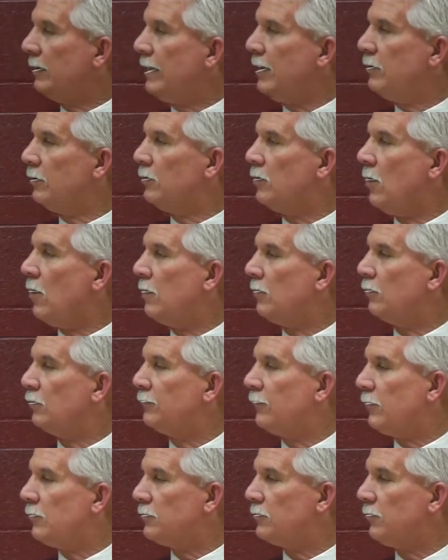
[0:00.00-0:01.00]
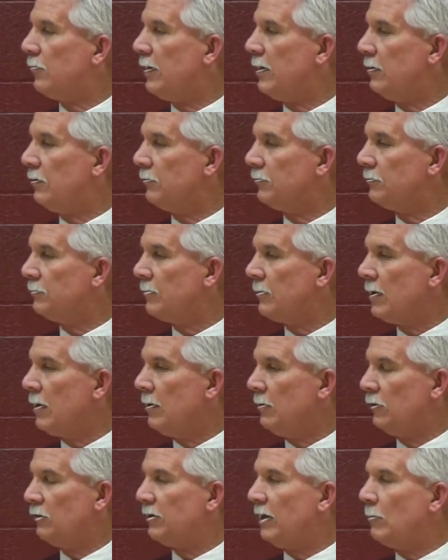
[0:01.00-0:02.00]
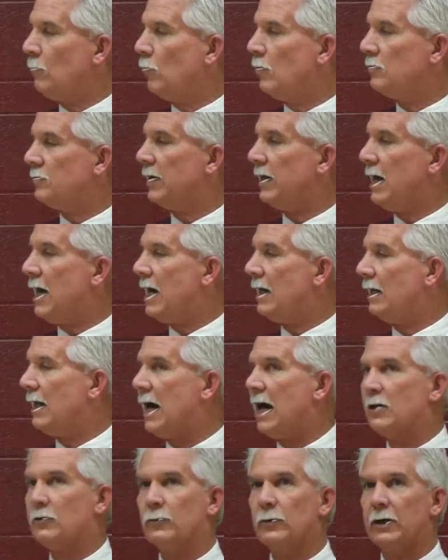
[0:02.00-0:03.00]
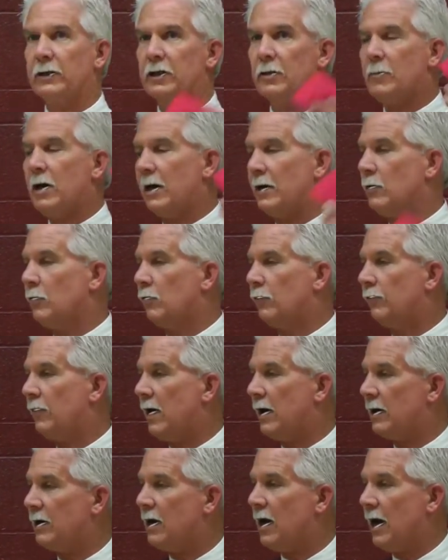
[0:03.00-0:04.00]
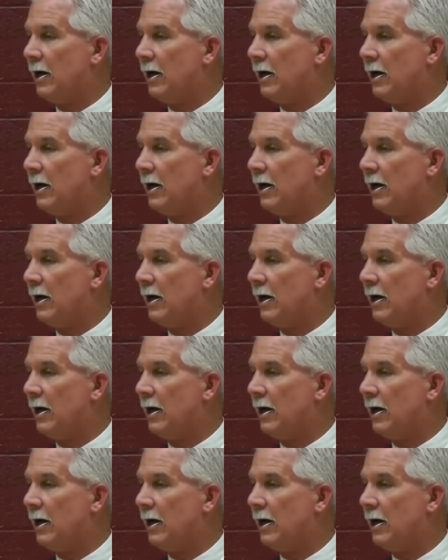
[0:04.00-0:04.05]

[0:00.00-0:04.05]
kindergartens, first graders, the same ones they idolize when they come out here on Friday